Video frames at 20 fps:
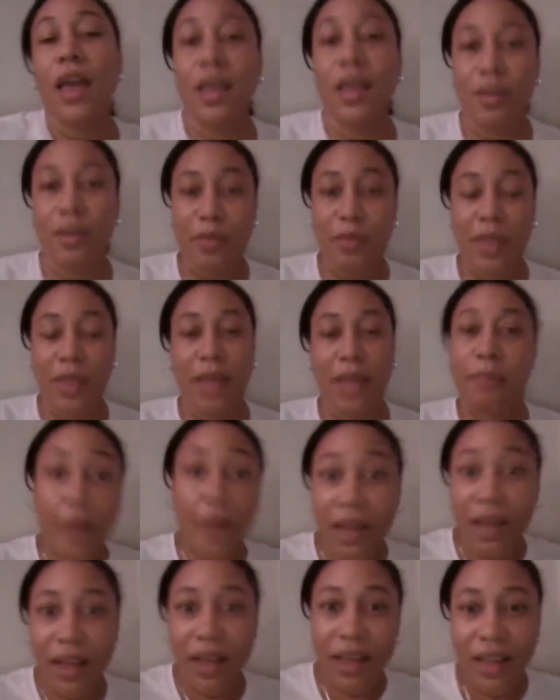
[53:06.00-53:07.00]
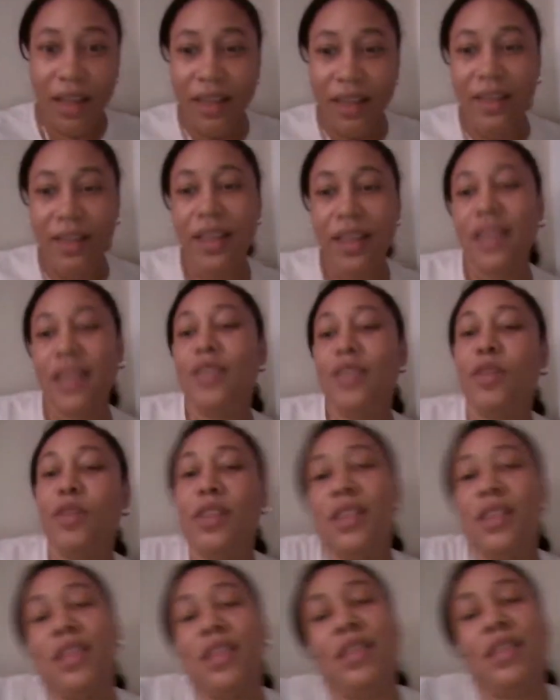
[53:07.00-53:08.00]
and you'd be like, boom, and all
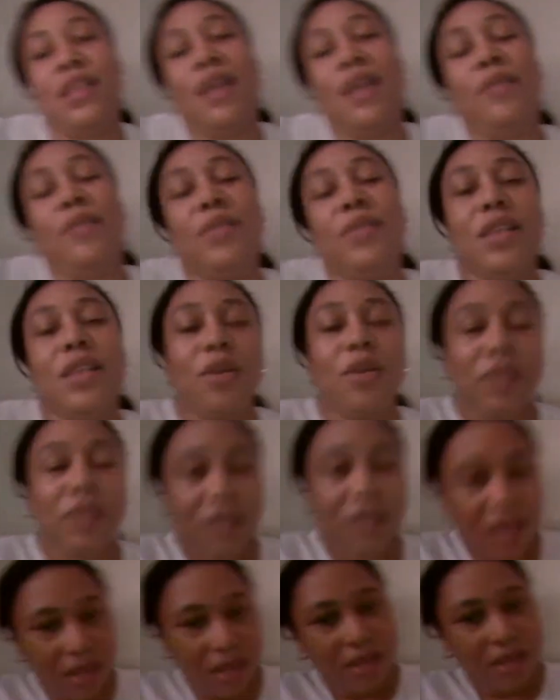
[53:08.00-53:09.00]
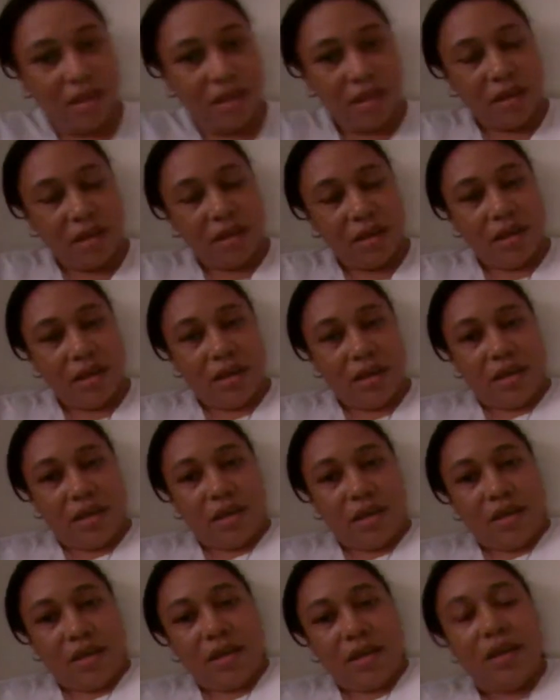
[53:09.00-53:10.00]
this other stuff. So it's like,
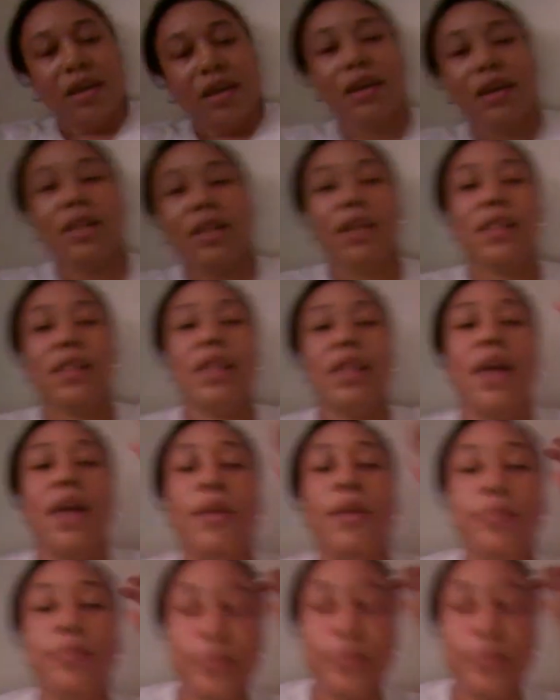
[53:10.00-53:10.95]
and that's that.